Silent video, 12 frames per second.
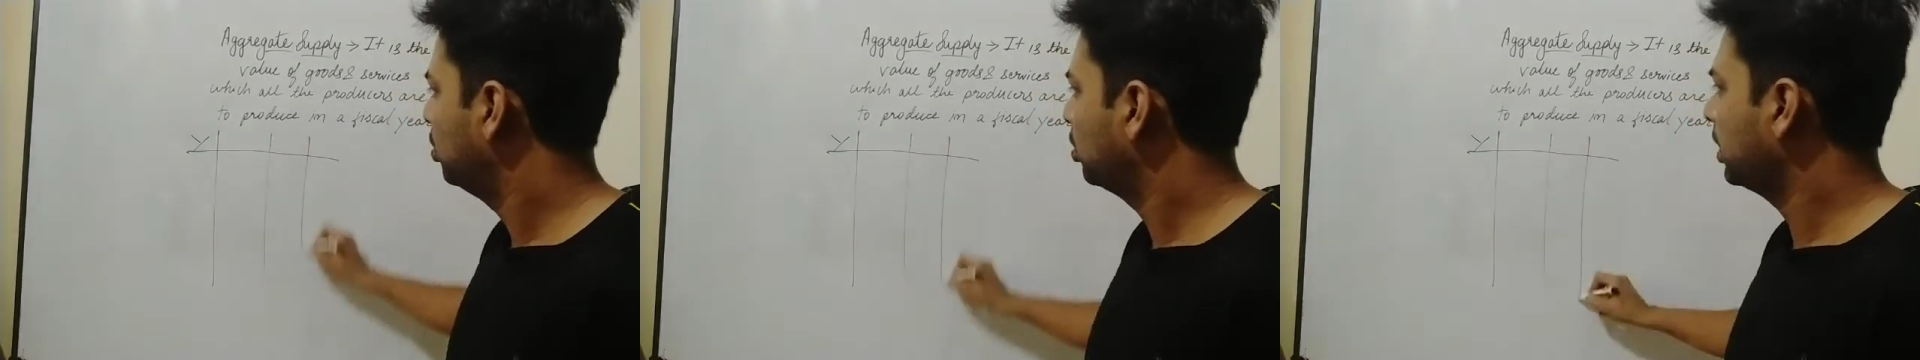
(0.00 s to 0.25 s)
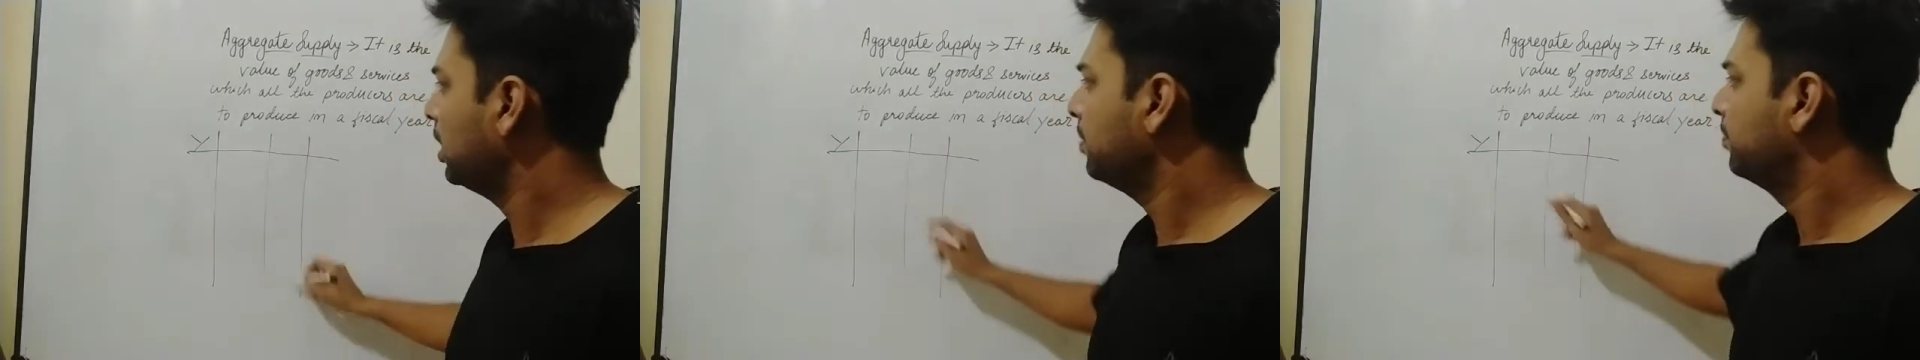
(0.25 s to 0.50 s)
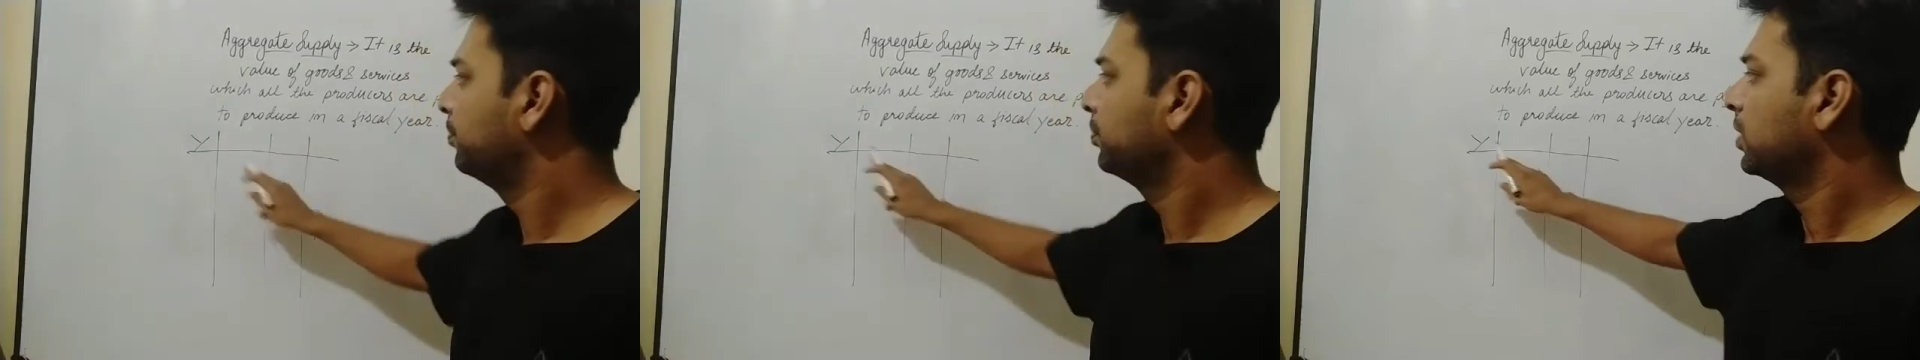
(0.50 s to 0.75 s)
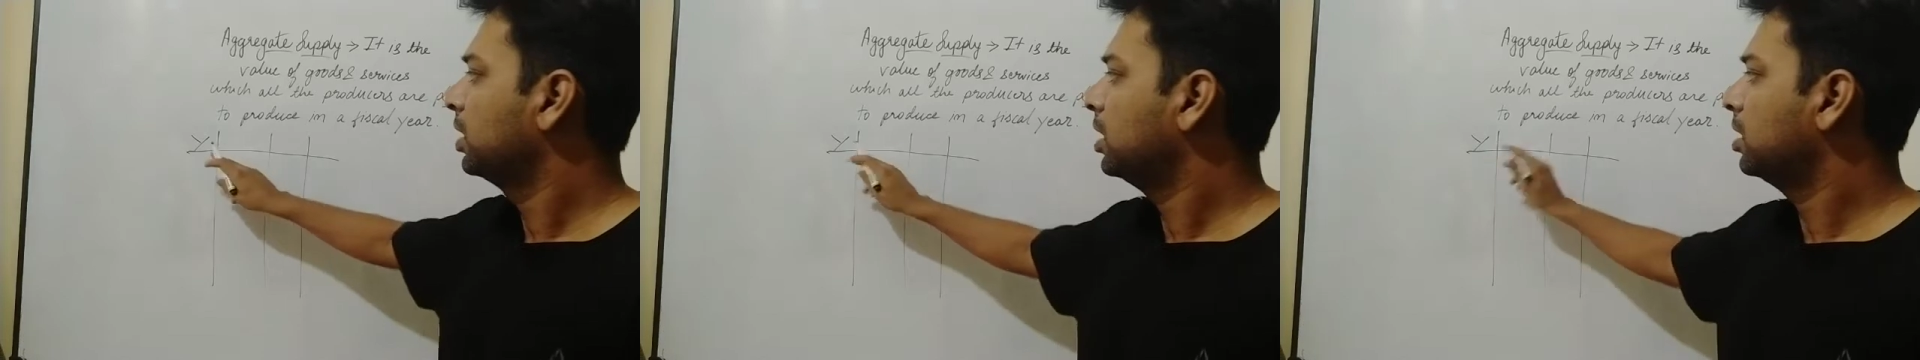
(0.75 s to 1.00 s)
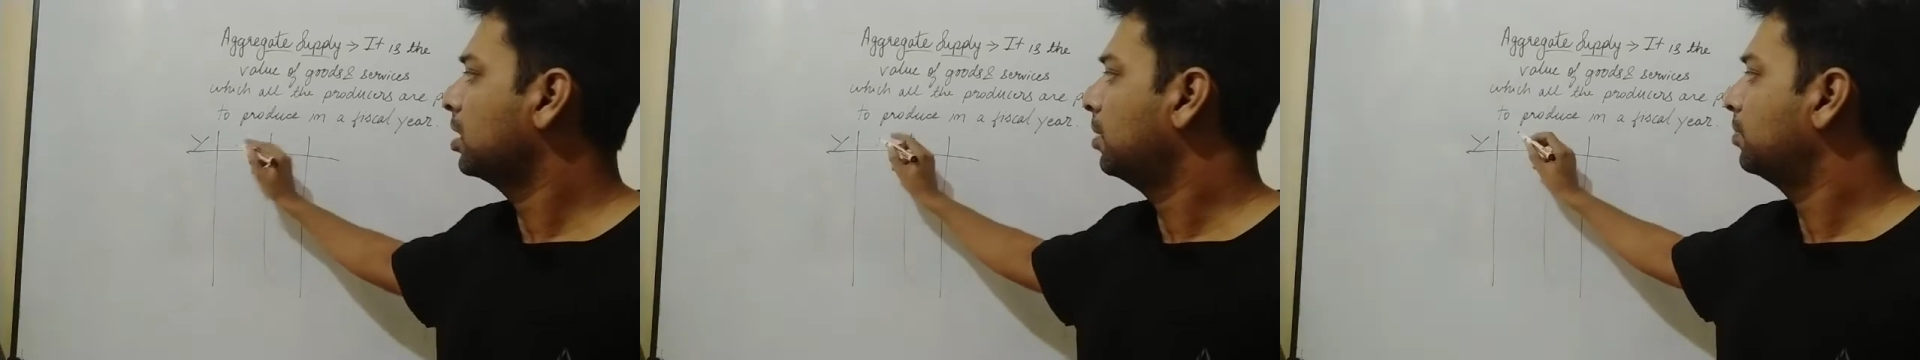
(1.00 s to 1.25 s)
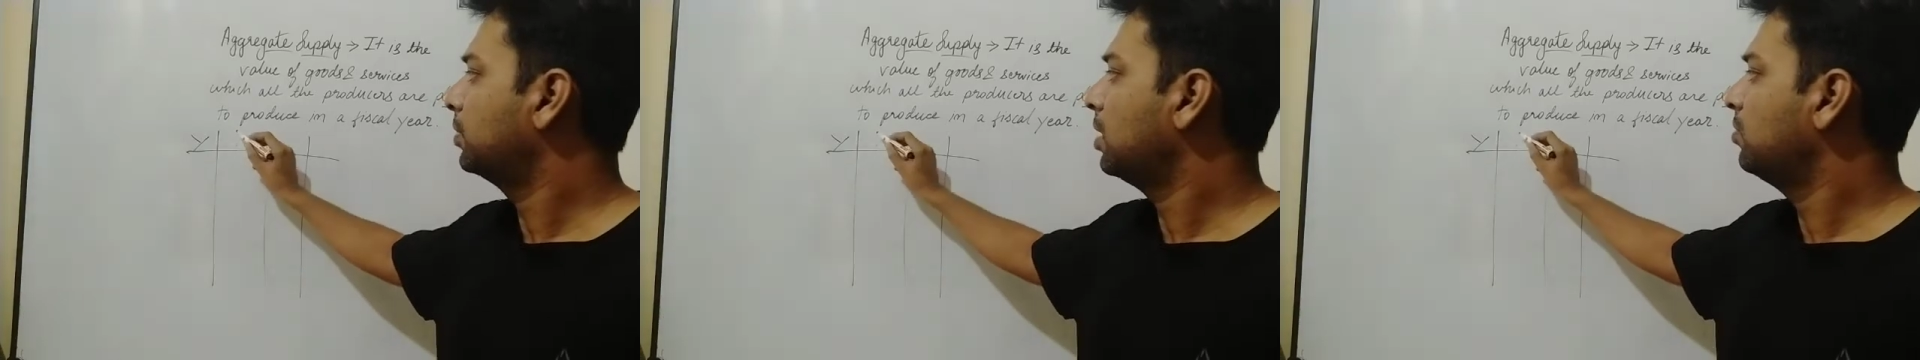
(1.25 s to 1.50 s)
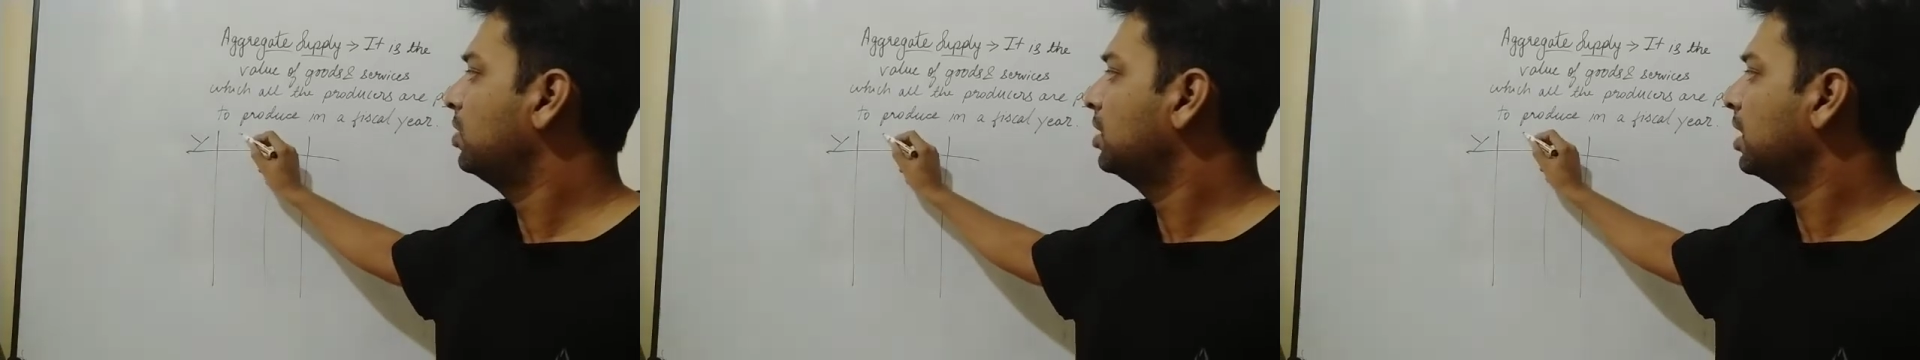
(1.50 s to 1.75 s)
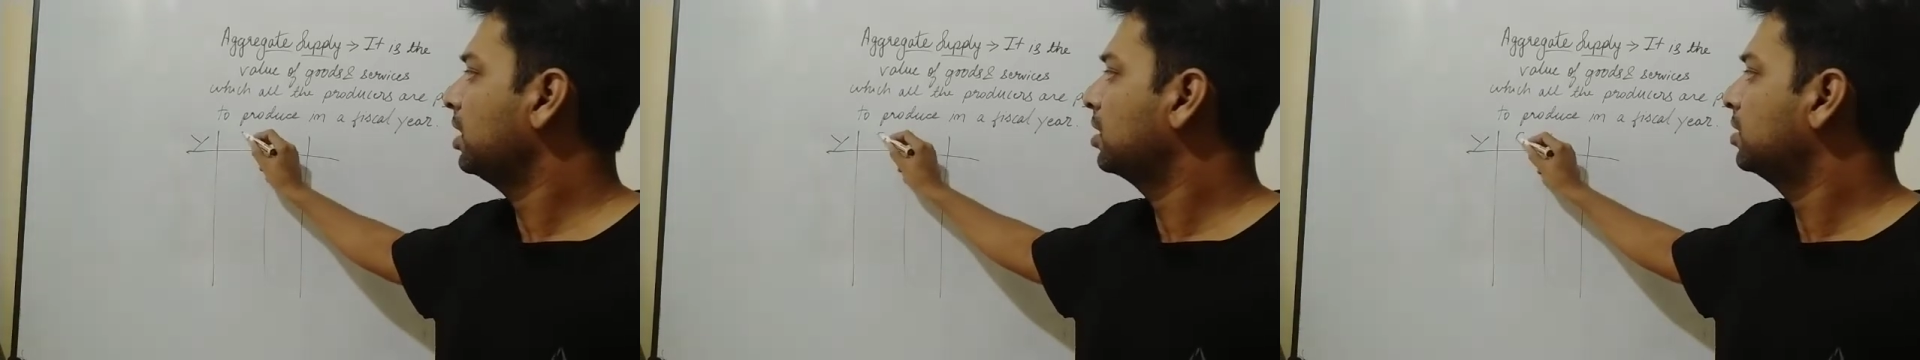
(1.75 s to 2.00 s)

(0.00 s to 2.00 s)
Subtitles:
Okay, income, then we'll take